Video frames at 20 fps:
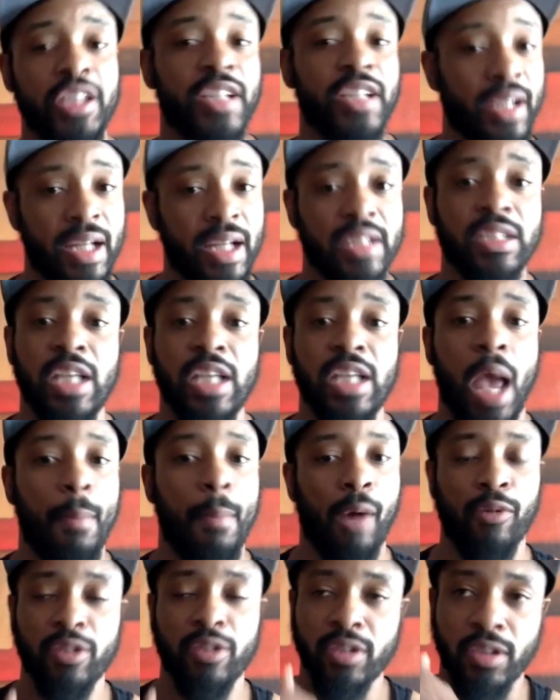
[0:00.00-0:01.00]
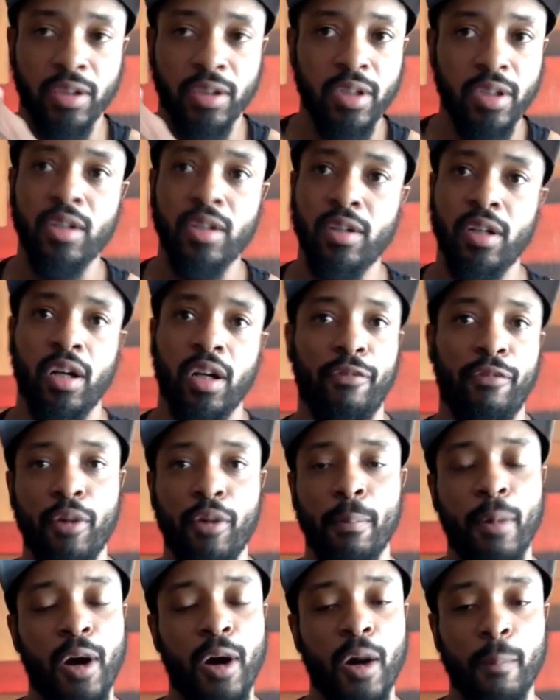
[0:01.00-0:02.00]
At that time, I was a
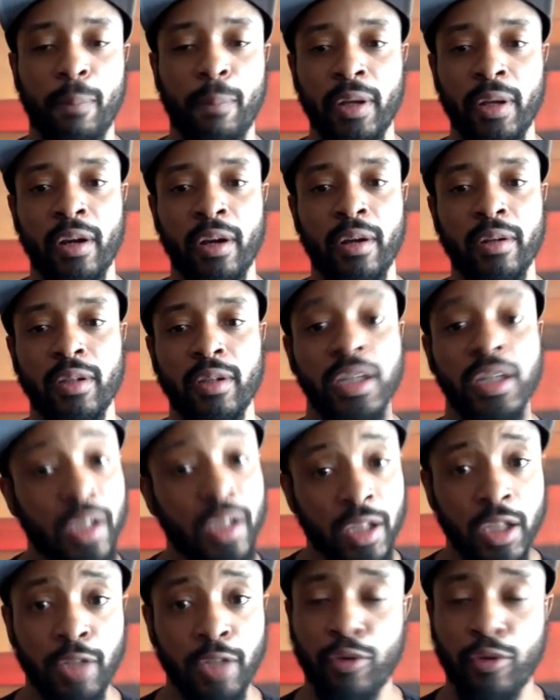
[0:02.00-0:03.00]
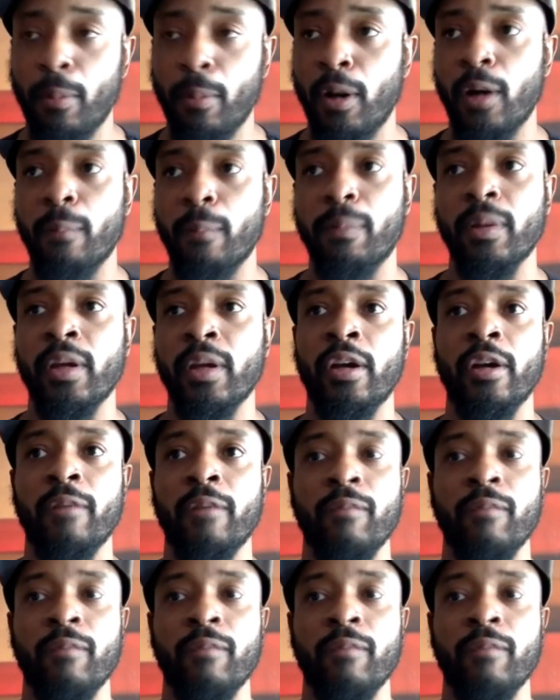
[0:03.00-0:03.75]
football player, little league football player.